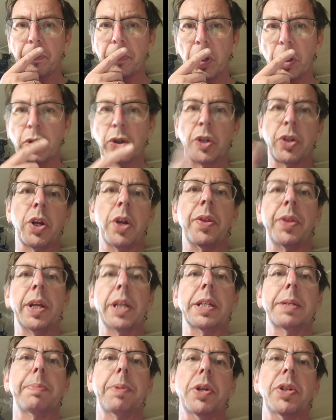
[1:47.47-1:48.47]
which I don't think
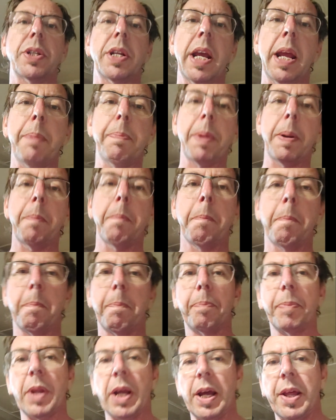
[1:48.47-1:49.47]
is supposed to happen.
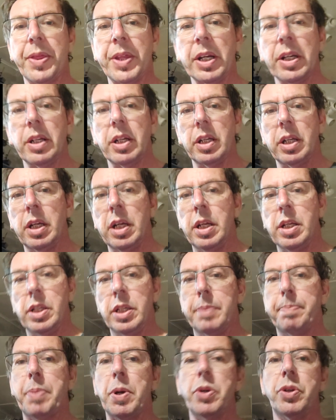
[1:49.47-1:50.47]
I think it's
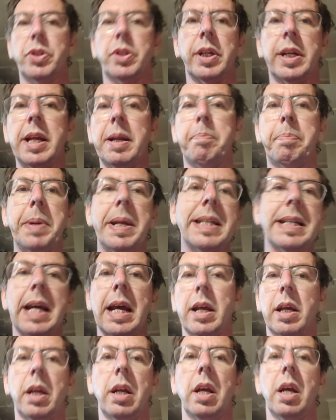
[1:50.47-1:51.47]
supposed to get better
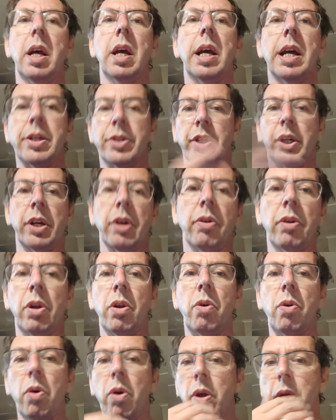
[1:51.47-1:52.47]
as I go
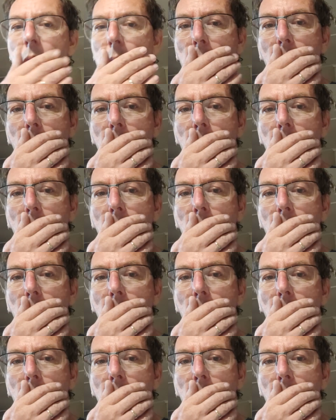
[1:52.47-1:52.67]
along.